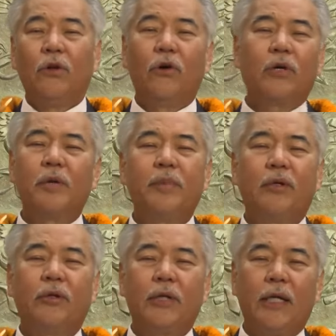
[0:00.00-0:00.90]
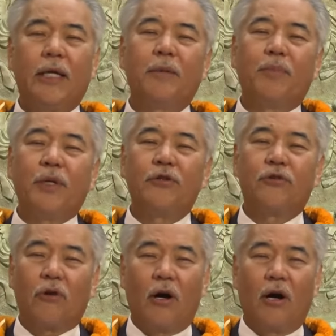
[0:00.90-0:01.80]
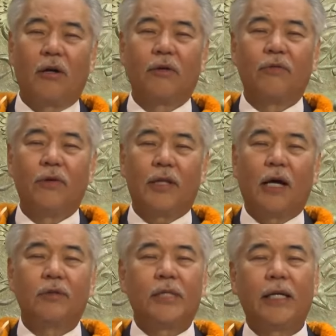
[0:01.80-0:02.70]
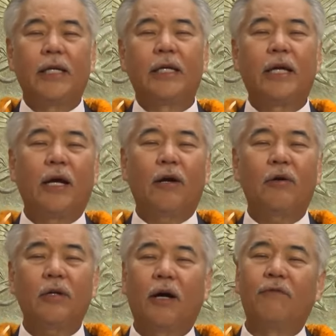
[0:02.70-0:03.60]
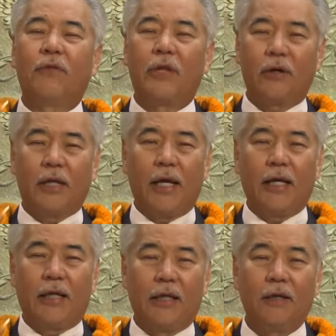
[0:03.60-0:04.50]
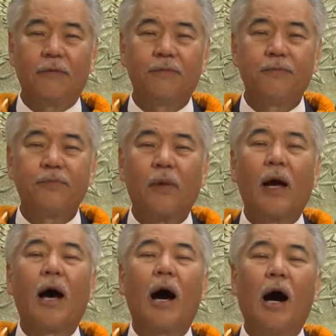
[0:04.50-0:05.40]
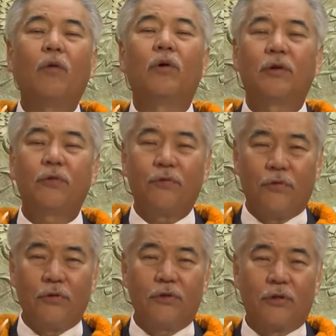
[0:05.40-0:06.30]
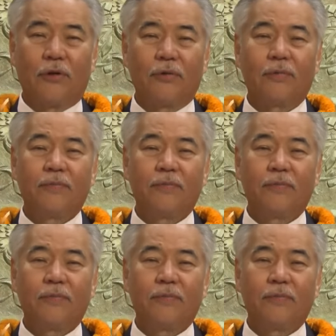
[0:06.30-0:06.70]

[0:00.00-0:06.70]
No community can be strong without taking care of their keiki, our future.